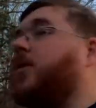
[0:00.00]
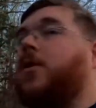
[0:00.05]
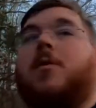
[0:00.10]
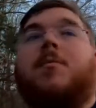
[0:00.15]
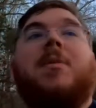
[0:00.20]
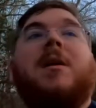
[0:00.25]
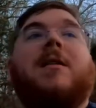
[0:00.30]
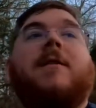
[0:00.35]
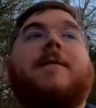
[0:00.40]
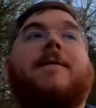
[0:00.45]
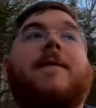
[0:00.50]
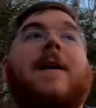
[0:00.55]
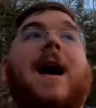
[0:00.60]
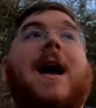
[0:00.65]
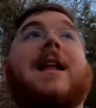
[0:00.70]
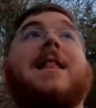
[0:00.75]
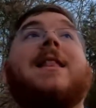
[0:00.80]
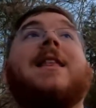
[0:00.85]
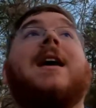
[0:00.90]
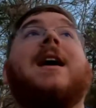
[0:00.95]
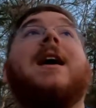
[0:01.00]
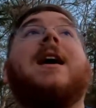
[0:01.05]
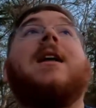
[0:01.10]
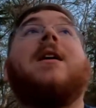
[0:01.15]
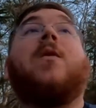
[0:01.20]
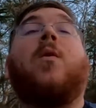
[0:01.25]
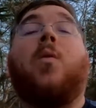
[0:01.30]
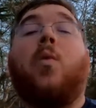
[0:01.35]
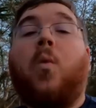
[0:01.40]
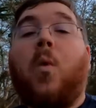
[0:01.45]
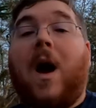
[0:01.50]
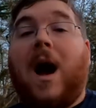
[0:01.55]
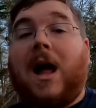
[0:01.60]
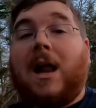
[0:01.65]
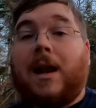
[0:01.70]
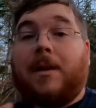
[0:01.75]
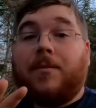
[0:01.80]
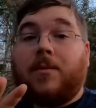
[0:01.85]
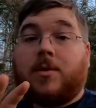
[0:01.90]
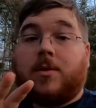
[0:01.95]
could be the fact that
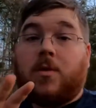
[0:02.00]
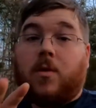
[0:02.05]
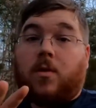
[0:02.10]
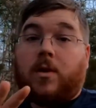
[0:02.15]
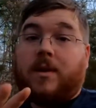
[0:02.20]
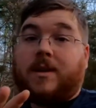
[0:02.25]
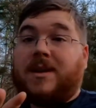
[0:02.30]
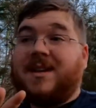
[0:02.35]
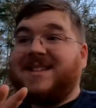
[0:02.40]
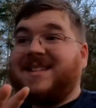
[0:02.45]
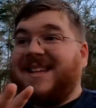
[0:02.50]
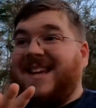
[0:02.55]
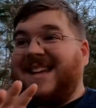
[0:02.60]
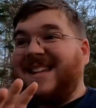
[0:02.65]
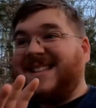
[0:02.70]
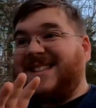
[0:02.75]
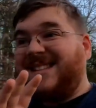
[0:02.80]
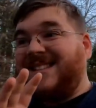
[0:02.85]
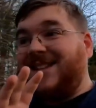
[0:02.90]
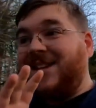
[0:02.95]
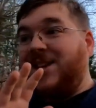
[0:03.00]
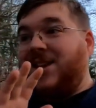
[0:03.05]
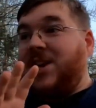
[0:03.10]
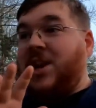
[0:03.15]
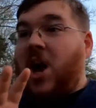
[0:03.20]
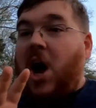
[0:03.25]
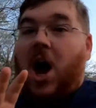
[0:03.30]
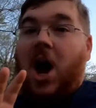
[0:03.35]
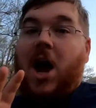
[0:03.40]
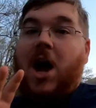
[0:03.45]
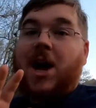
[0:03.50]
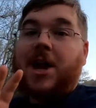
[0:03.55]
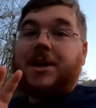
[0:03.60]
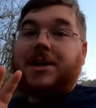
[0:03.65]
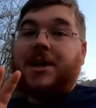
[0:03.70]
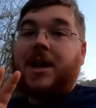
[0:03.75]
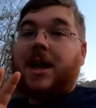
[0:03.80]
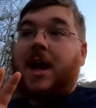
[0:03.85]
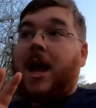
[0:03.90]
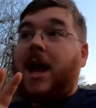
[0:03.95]
while I'm recording this, it's
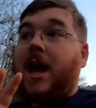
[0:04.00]
not